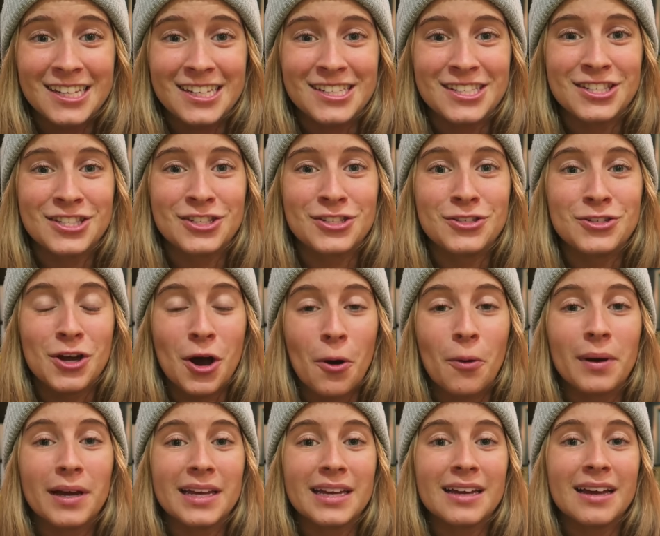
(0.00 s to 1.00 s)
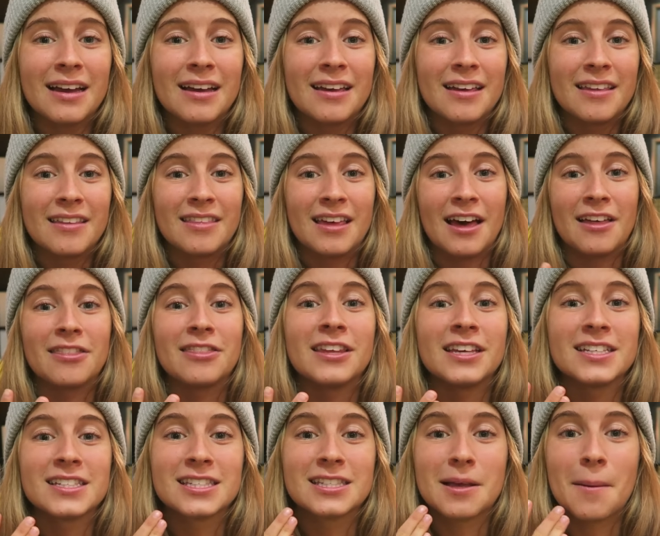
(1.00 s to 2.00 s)
is knowing that
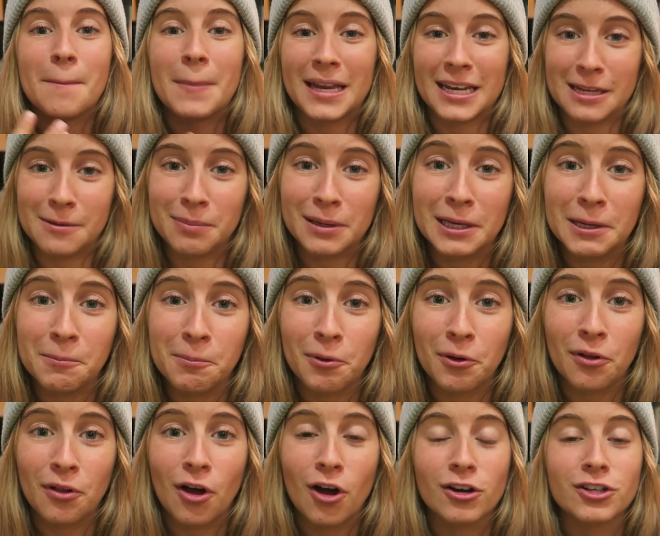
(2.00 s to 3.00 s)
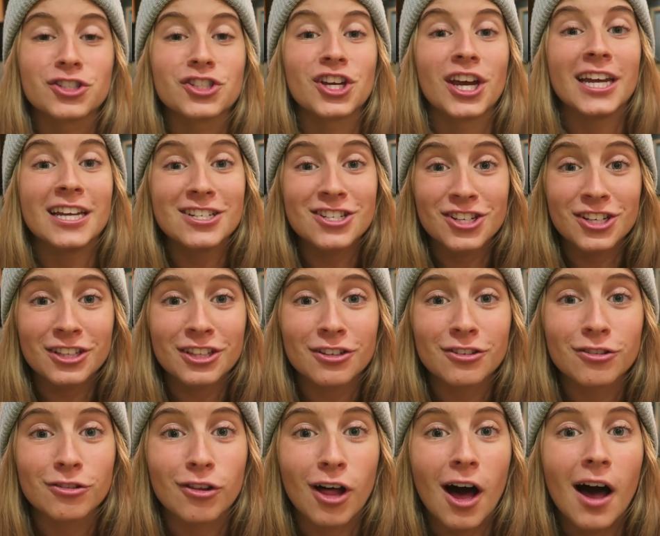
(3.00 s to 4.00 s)
this many people are changing
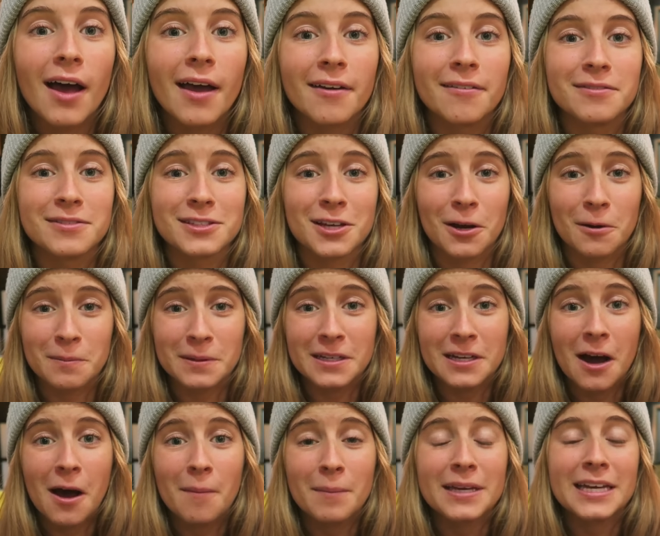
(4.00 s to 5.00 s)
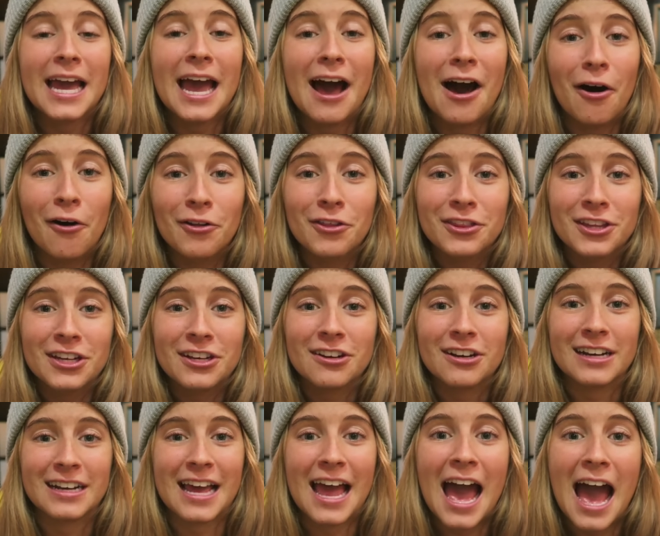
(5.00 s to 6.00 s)
their lives, are becoming healthier
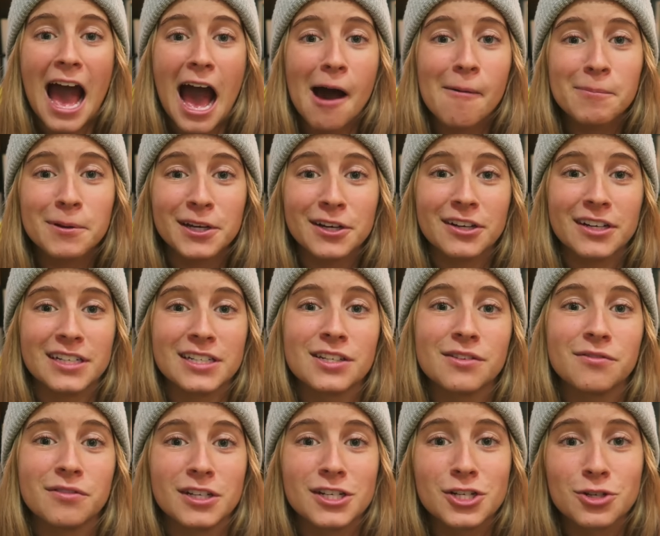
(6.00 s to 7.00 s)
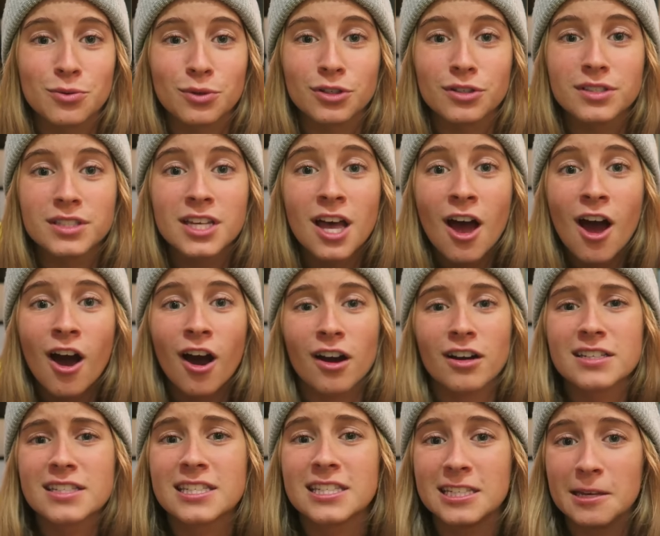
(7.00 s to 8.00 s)
and happier individuals,
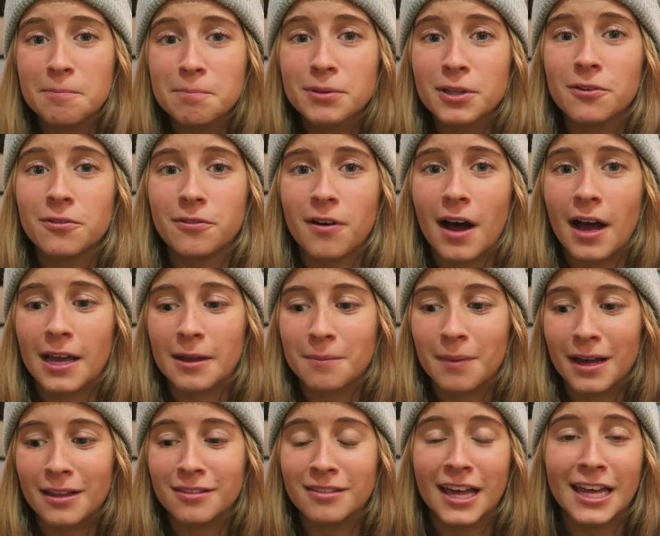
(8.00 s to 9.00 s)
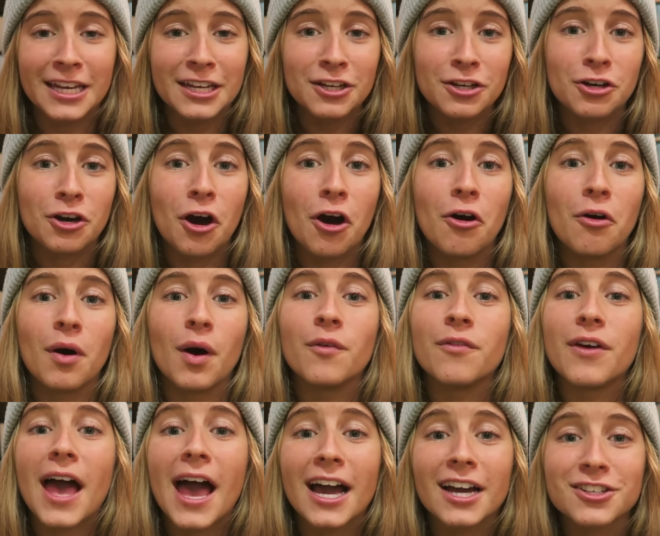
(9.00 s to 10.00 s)
are simplifying by letting go
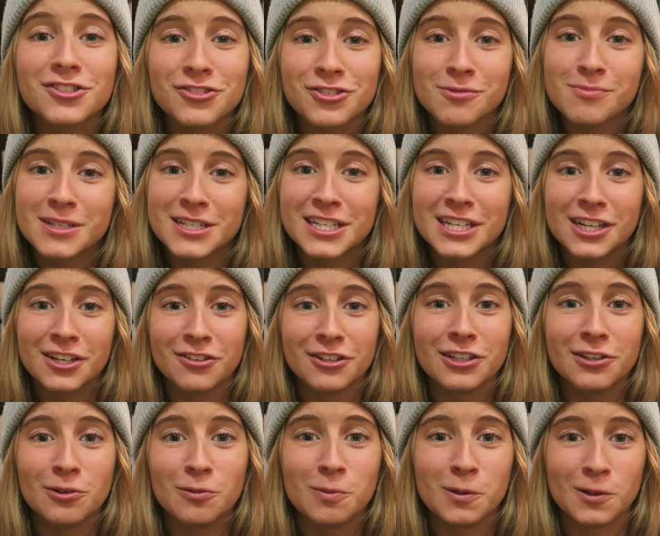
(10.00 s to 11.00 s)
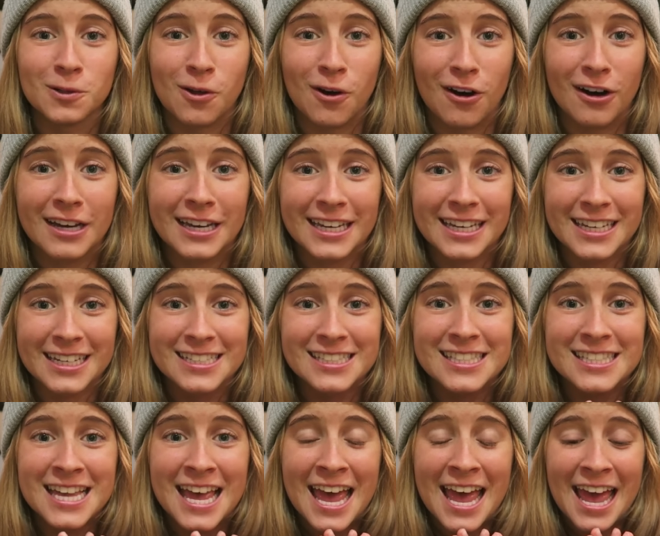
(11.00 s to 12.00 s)
of extra material belongings,